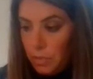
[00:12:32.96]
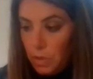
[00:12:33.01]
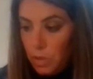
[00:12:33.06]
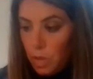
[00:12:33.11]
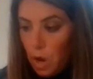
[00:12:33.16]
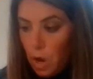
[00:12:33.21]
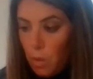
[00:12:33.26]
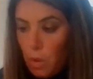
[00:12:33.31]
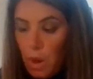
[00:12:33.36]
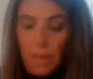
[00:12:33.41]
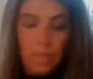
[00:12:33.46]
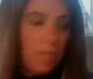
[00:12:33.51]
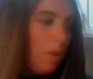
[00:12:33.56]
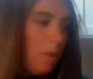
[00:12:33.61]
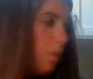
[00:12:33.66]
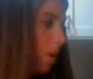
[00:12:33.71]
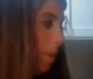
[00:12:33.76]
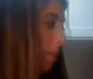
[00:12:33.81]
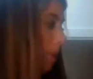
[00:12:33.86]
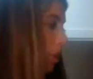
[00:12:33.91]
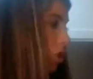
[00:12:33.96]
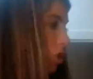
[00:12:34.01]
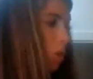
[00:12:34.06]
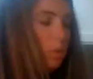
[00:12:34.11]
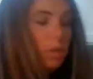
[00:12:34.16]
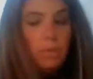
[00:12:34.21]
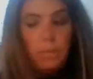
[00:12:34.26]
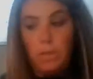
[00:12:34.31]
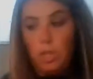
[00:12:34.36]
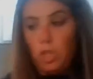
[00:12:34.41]
So I think what I'm going to do
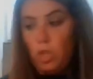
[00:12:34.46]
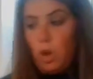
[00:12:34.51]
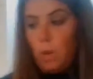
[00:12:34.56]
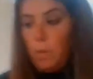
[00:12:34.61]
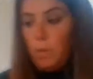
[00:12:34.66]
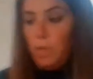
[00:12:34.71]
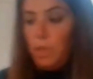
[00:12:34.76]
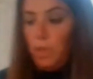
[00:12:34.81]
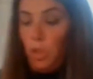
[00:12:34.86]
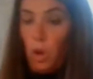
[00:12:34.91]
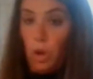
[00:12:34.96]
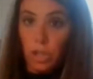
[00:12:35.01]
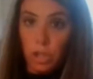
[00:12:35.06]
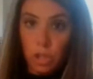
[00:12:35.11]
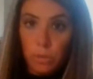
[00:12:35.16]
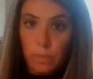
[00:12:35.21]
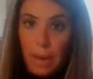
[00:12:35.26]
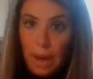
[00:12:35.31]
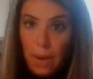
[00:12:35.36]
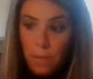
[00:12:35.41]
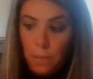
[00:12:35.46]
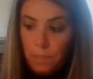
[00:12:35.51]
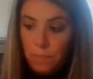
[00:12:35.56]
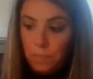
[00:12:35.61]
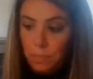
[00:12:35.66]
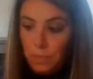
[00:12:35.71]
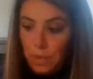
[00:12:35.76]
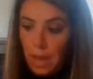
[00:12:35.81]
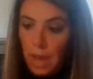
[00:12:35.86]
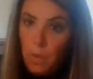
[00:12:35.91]
is I'm going to start with the large amount
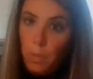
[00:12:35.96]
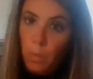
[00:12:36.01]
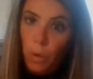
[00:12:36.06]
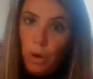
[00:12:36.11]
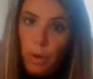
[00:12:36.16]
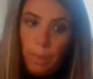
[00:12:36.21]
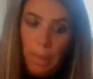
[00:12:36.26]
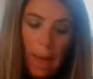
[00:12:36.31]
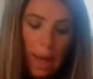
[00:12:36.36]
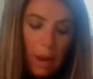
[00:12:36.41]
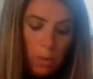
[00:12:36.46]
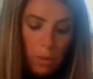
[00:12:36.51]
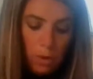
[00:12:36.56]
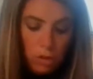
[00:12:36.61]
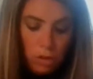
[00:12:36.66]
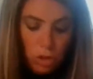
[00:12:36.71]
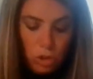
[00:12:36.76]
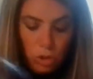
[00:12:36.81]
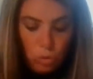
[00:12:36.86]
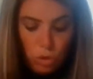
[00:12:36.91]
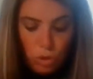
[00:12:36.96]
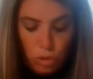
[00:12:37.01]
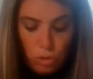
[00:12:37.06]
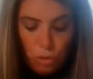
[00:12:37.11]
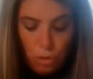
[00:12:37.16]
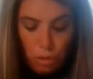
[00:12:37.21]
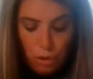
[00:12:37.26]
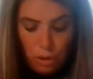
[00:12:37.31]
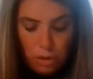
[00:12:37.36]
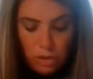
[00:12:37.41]
and work backwards. So
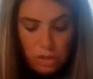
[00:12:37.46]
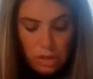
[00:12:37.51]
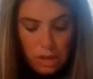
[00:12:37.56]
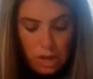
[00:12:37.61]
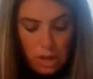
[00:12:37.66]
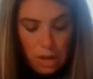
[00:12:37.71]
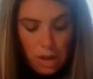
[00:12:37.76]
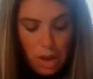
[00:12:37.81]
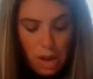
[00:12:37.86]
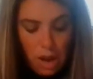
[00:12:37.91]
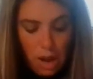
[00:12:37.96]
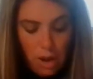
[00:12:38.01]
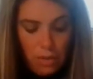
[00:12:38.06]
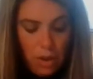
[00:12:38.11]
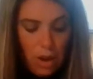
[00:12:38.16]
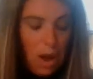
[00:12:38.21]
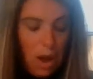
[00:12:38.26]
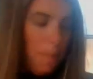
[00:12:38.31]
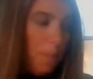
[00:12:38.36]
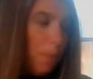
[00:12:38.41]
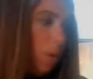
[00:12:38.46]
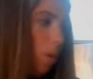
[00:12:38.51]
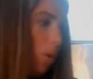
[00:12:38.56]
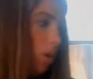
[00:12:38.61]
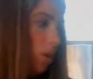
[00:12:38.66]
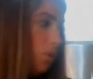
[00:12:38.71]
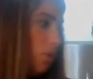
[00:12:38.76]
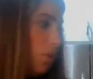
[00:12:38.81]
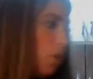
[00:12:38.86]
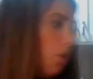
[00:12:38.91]
2/3 of a cup
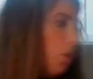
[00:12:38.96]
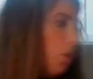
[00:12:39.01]
calls for